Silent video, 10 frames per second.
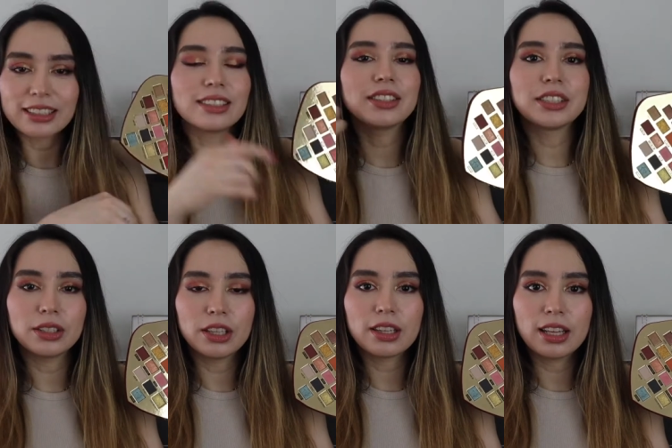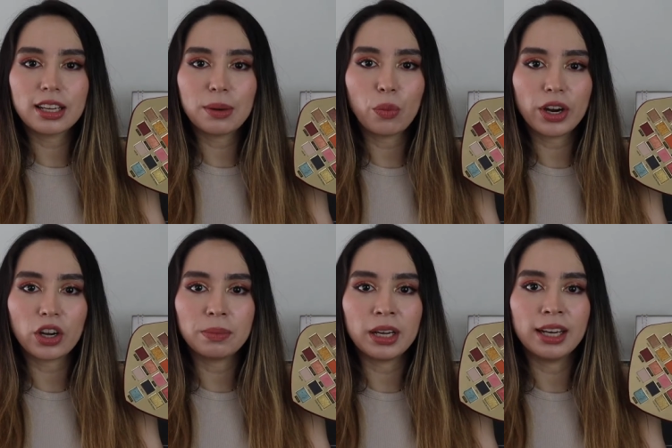this. It's the thing I'm wearing
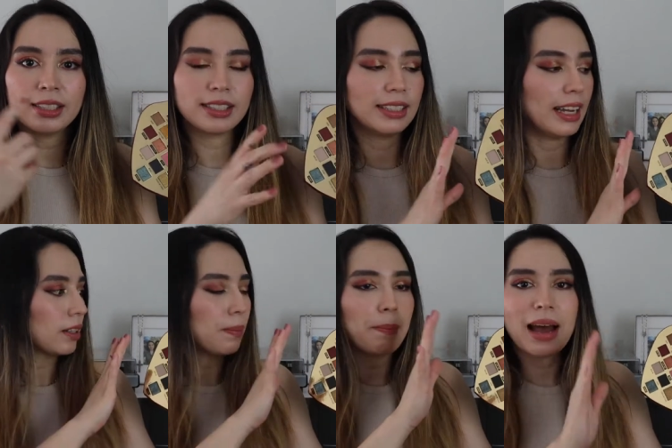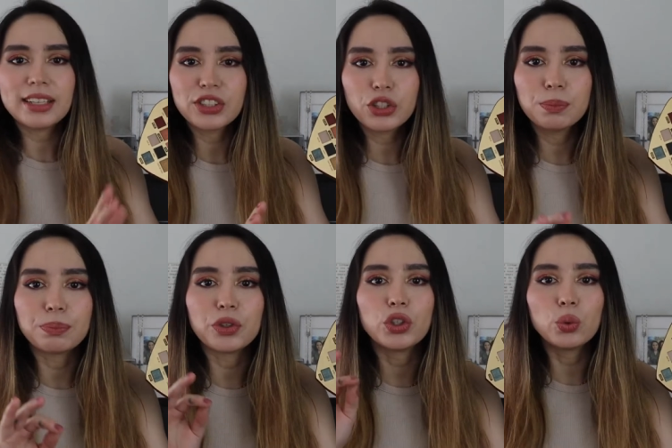on my eyes today. The mattes are
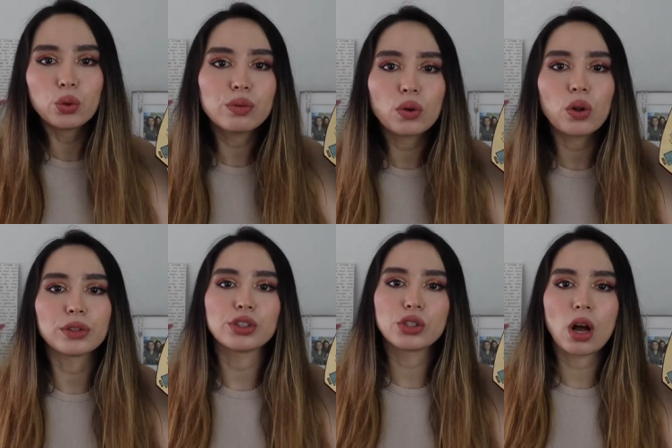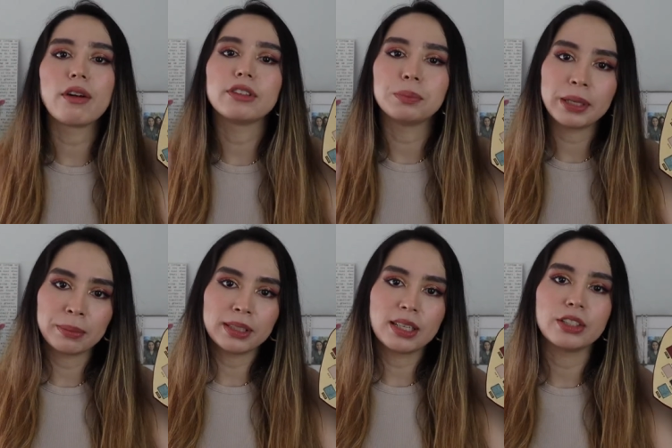beautiful. They're soft, they're
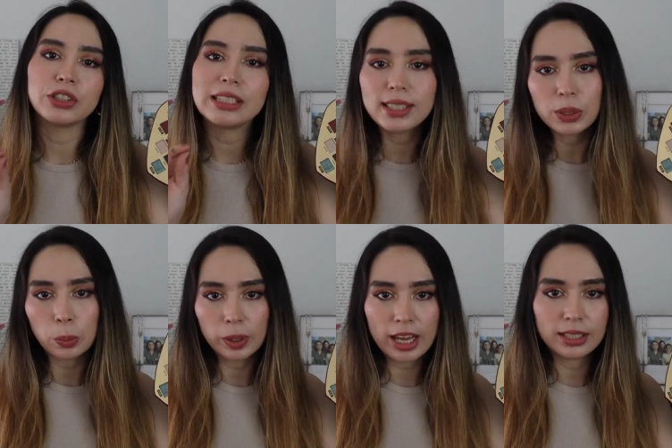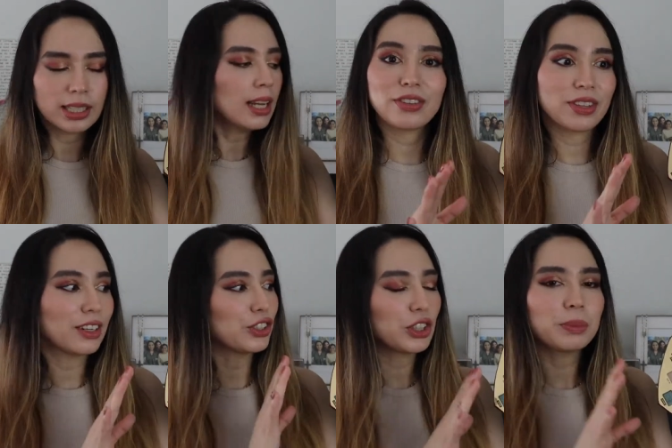pigmented, they're easy to blend.
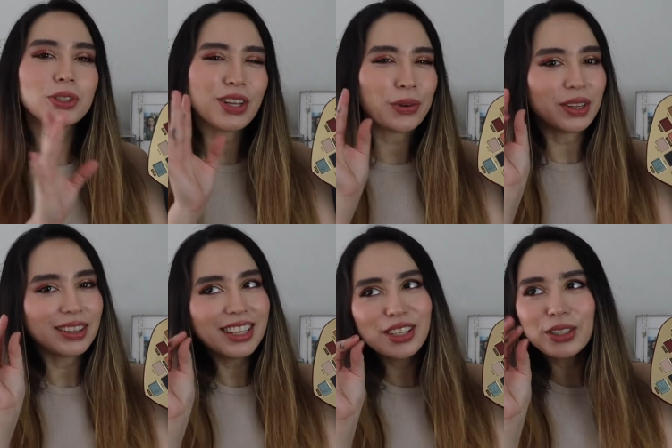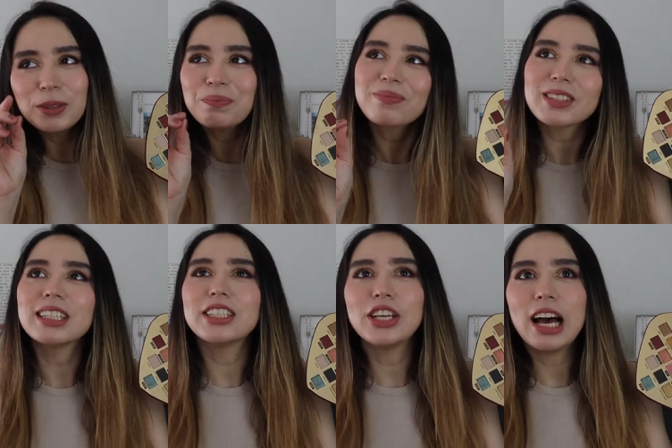The shimmers are a little,
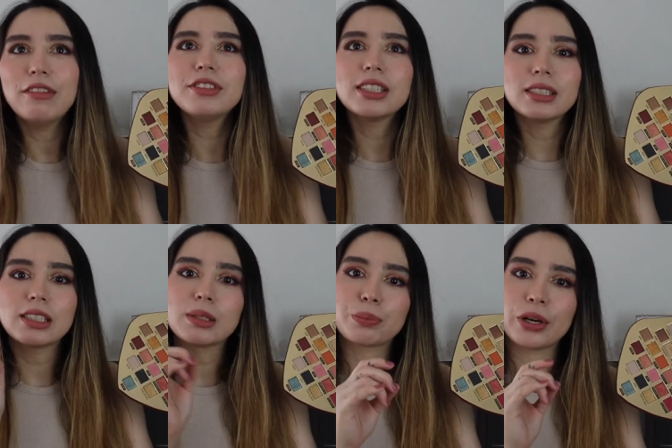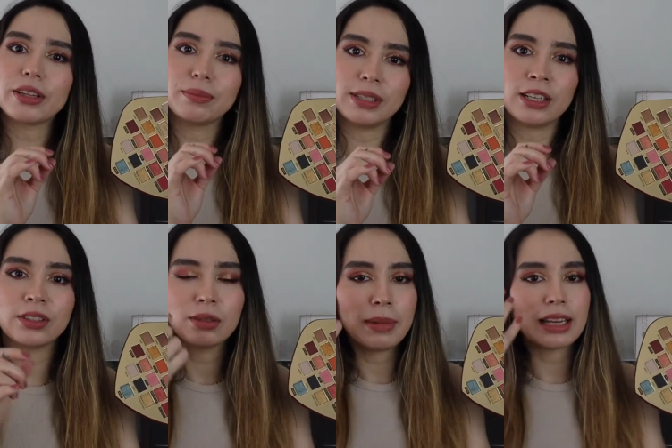you have to spray them down
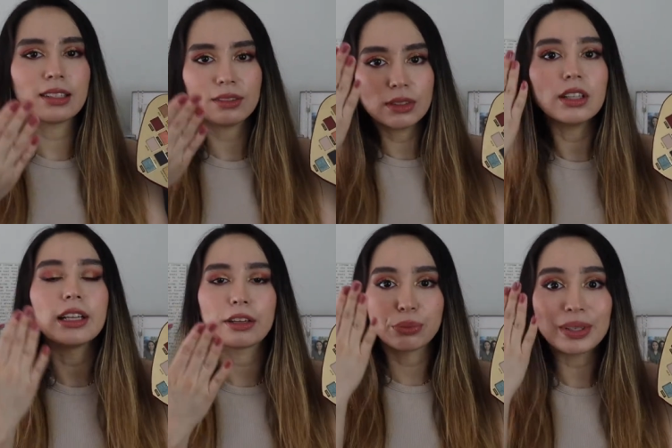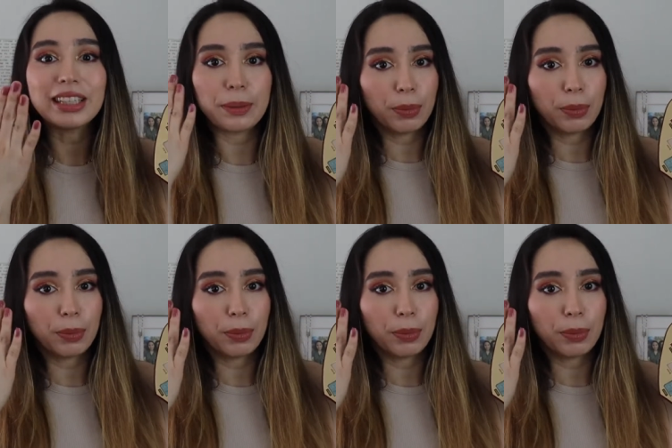to make it like really